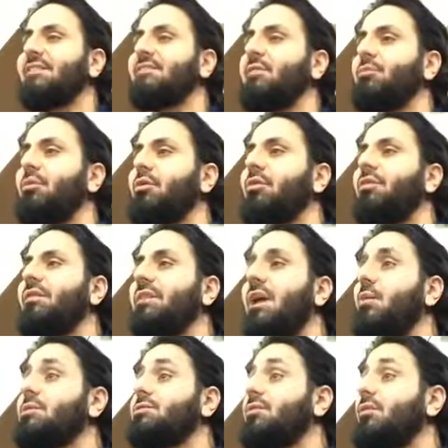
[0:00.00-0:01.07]
that the Book of
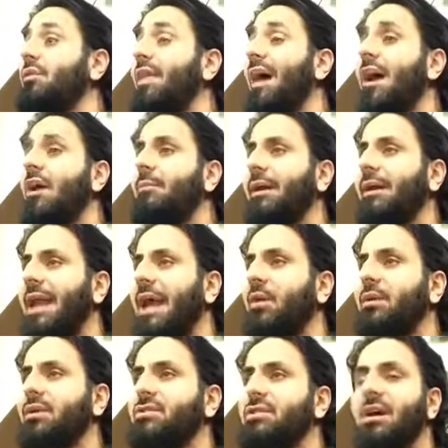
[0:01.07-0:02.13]
Allah was revealed in the Arabic
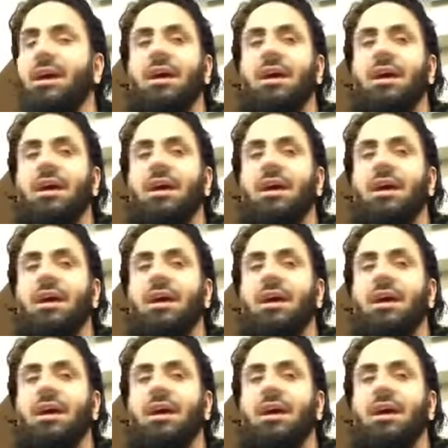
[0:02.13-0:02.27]
language.